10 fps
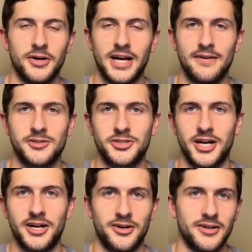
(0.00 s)
after
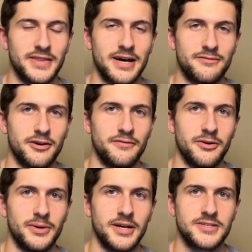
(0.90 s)
trying all of that for a
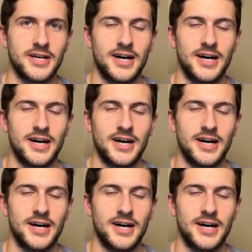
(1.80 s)
few weeks,